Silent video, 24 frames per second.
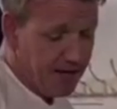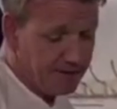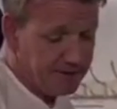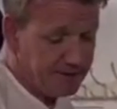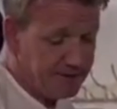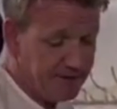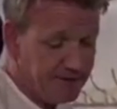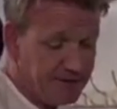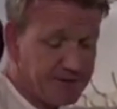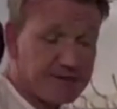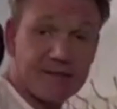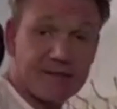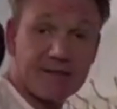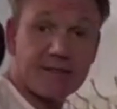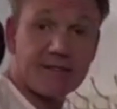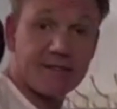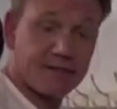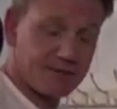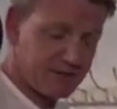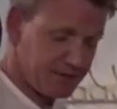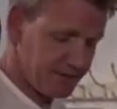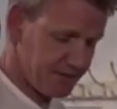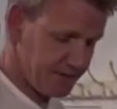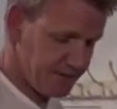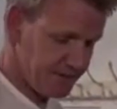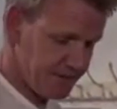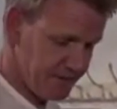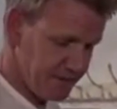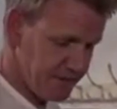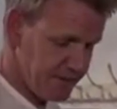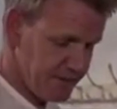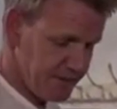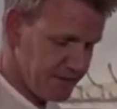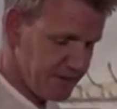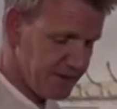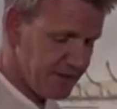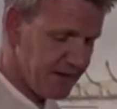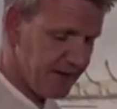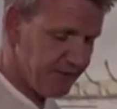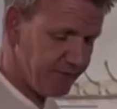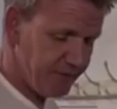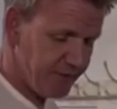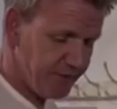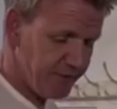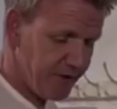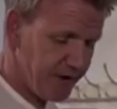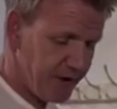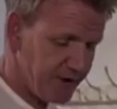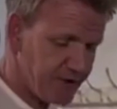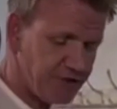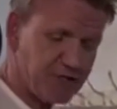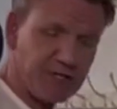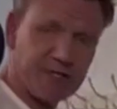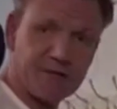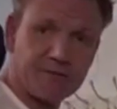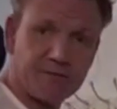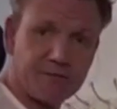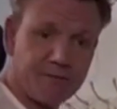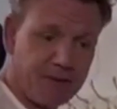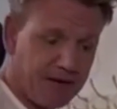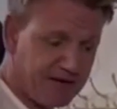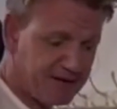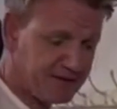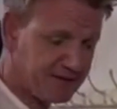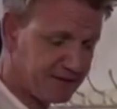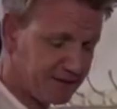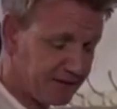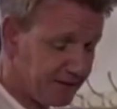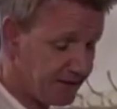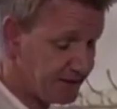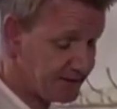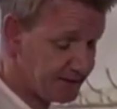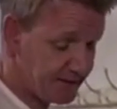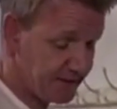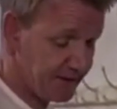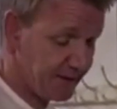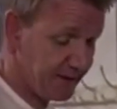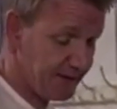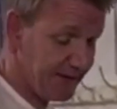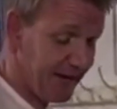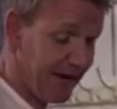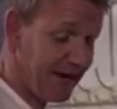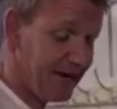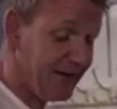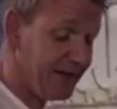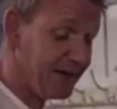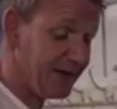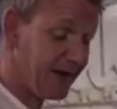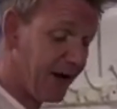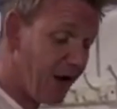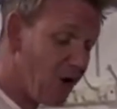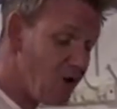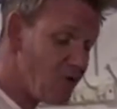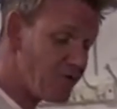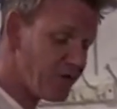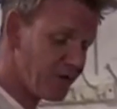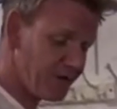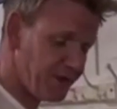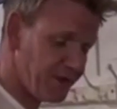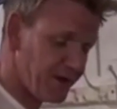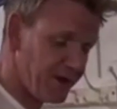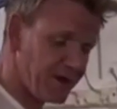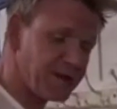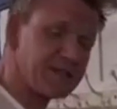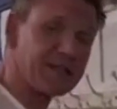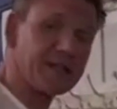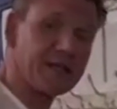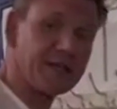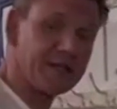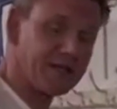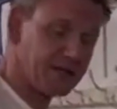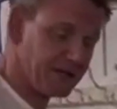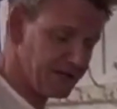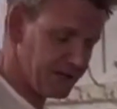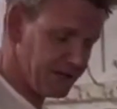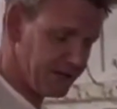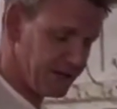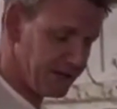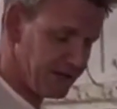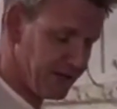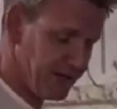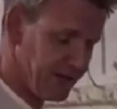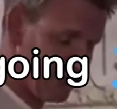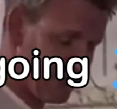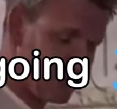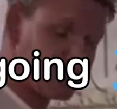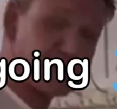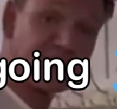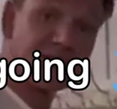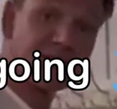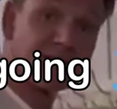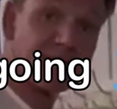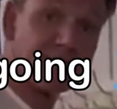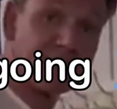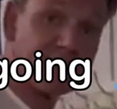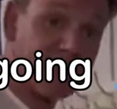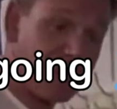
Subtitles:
a decent level of hygiene. Basically, it's clean. Anything over 30, then it gets into the